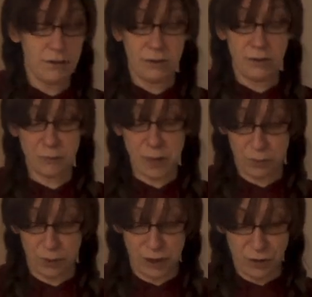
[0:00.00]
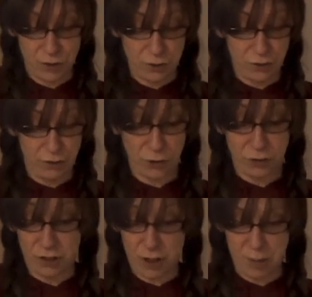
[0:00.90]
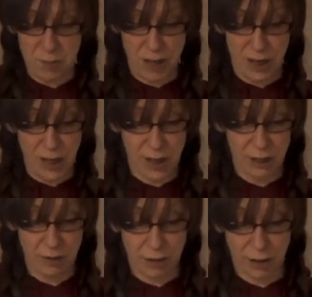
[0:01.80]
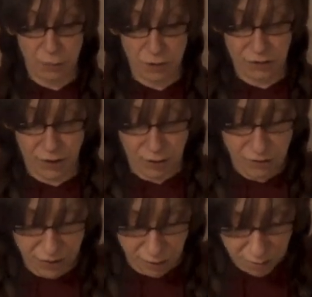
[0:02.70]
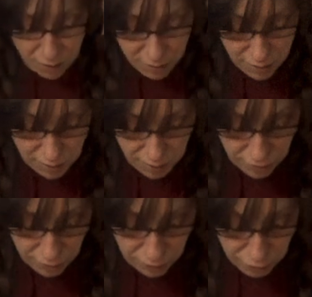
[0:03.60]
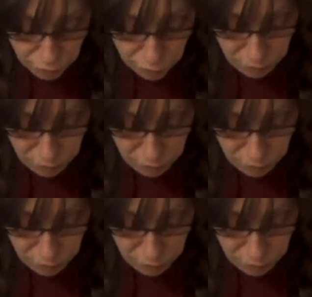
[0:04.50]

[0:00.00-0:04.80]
Doesn't matter what you use, I've got a Sharpie pen here and I'm just going to draw